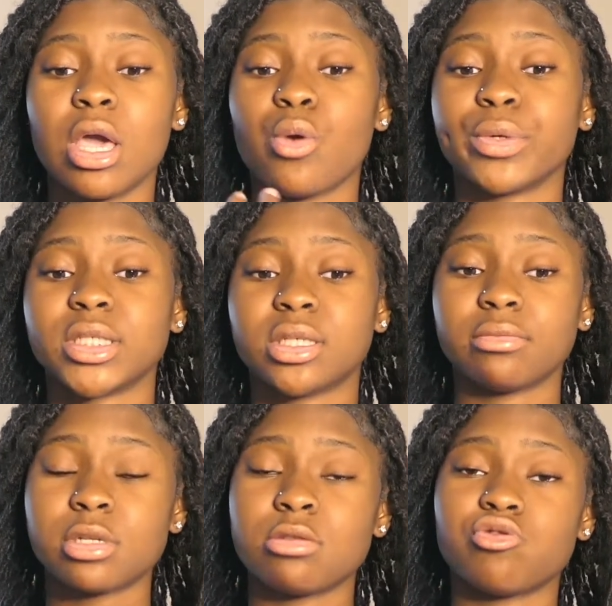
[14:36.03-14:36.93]
which is
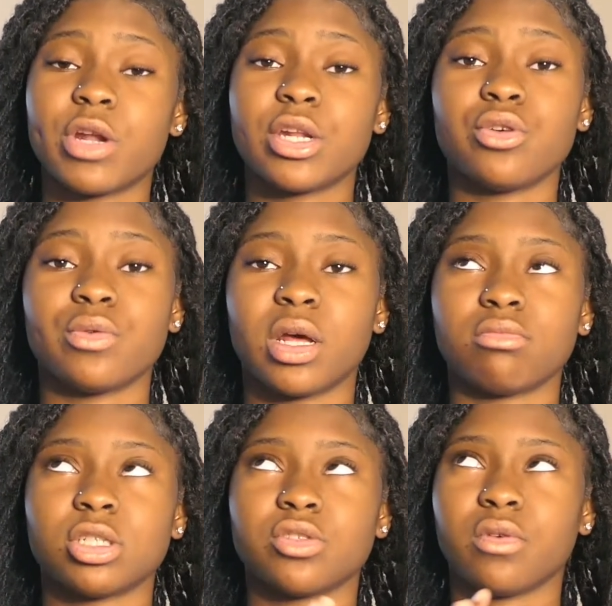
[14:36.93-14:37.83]
sometimes what I do when I'm
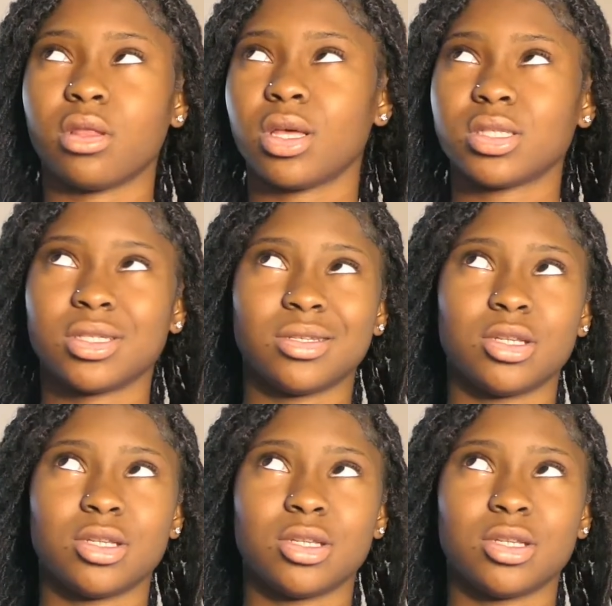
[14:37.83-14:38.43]
just feeling lazy and